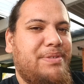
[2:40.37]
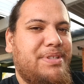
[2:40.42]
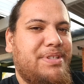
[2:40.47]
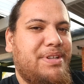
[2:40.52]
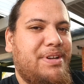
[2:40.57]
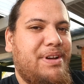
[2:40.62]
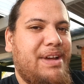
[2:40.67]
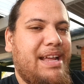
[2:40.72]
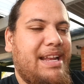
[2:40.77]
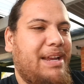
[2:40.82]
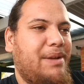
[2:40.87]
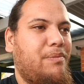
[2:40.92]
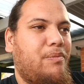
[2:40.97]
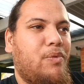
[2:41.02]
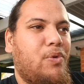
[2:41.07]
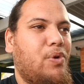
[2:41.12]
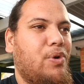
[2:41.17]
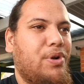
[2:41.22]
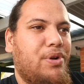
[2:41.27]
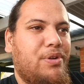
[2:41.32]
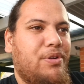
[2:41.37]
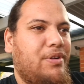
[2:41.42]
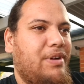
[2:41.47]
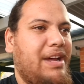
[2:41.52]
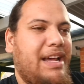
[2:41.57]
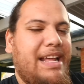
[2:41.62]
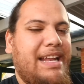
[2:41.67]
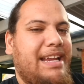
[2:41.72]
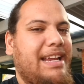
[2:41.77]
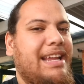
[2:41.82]
so any water or
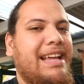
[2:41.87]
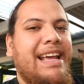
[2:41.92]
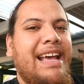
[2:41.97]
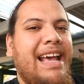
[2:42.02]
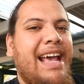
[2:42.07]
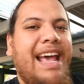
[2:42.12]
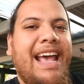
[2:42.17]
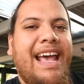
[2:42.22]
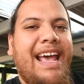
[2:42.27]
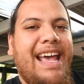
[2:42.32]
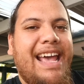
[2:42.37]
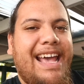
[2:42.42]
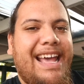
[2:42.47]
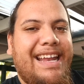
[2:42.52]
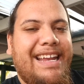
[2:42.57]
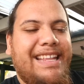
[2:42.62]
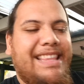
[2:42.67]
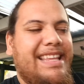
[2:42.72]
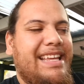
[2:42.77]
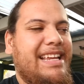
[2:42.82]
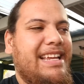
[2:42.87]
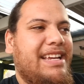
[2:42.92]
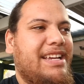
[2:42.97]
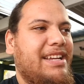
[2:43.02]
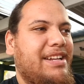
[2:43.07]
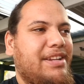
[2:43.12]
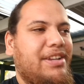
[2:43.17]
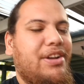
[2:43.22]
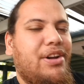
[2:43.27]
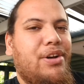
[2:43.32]
anything
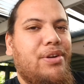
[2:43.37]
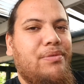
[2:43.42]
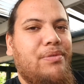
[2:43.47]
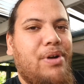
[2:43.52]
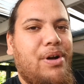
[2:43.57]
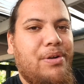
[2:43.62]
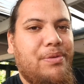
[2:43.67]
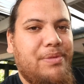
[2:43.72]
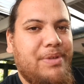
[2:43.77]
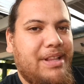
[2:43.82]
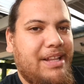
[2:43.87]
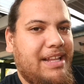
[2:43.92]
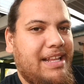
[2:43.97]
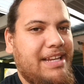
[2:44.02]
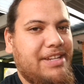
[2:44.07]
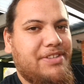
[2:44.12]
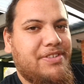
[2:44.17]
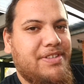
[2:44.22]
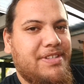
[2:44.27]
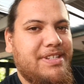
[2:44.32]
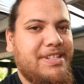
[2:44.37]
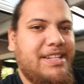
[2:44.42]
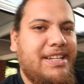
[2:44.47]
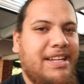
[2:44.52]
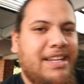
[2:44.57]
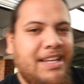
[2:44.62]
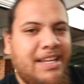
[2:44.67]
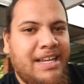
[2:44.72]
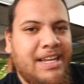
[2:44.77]
can go wrong with electricity.